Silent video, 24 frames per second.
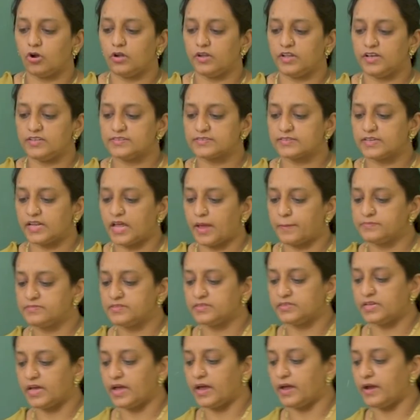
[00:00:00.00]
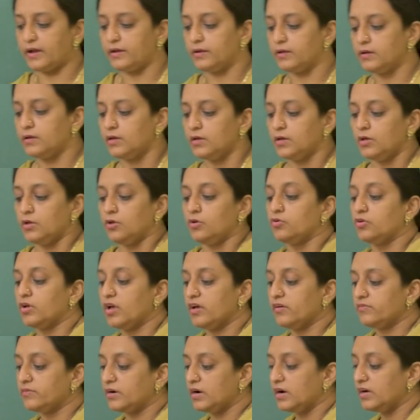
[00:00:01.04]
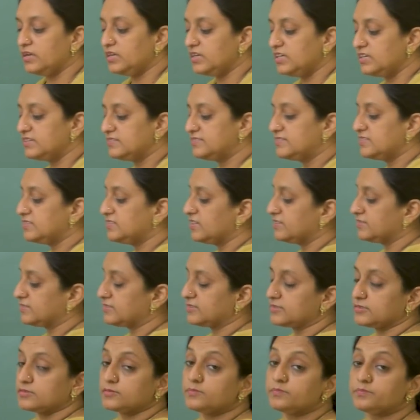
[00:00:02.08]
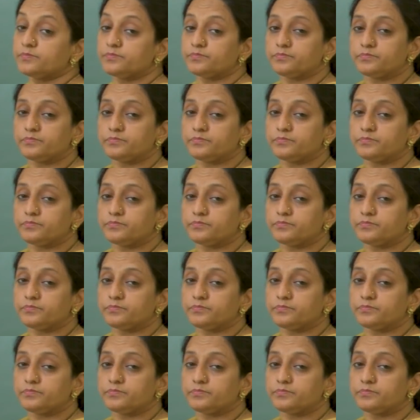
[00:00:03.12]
called as cramps in hand. You have uneasiness,